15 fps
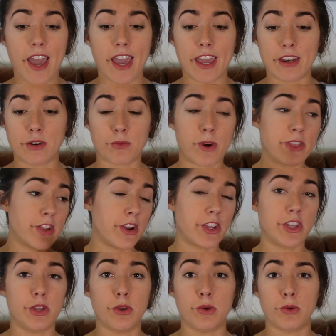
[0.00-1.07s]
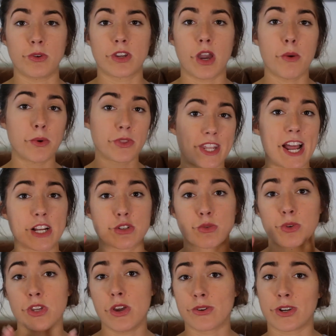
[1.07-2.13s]
And whether you go an
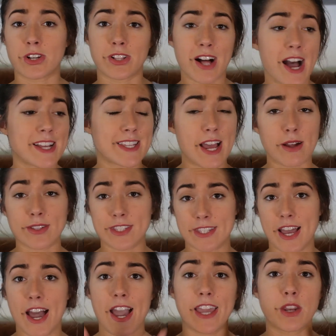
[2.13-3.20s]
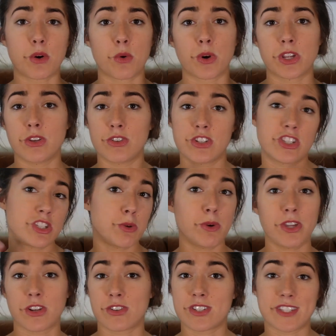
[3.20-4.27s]
actual yoga class outside or you just do
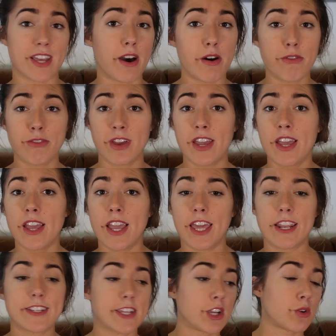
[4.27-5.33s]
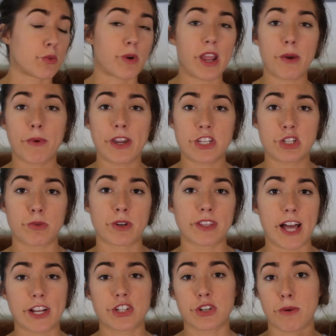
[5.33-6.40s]
it yourself, it is a great way to
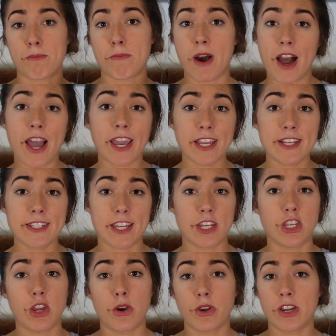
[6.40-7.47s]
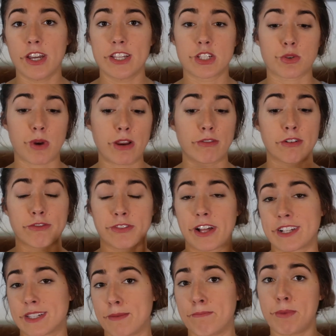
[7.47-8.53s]
relax your mind, and yoga is great for
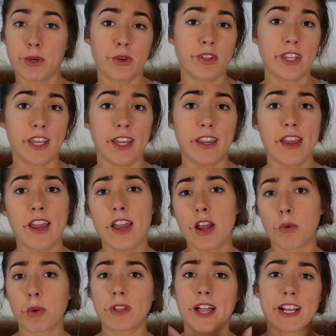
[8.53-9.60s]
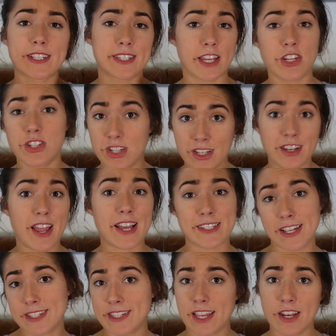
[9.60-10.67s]
flexibility, relaxation, as
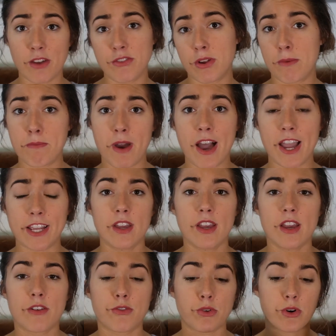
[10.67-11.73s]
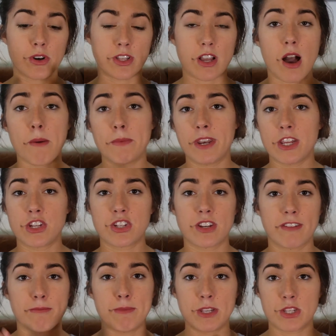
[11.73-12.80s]
I said, of your mind, for a combination
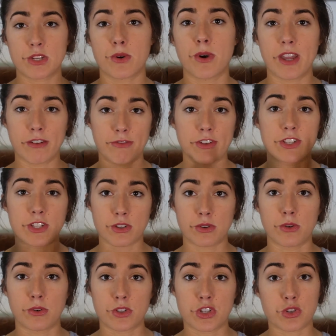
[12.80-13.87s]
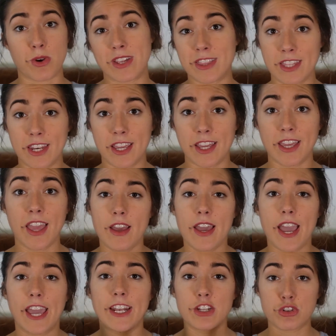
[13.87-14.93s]
of mental and physical strengthening,
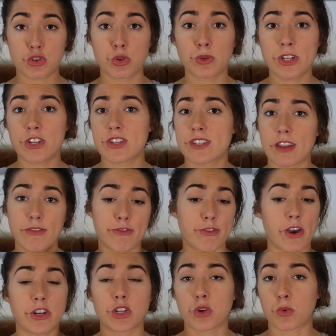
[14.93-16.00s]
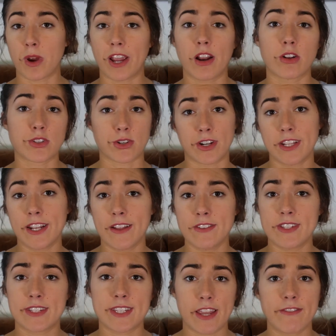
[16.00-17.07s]
and is truly just a fun, great alternative
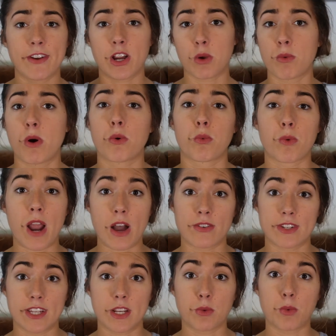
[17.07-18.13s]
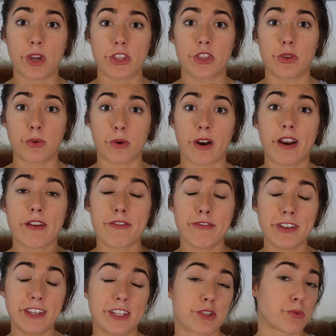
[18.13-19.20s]
to stay very well-rounded with your
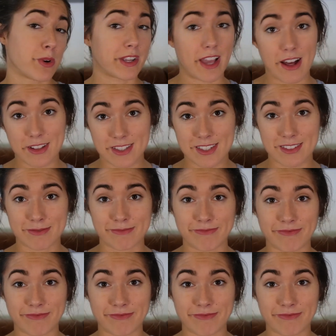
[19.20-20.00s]
fitness workouts.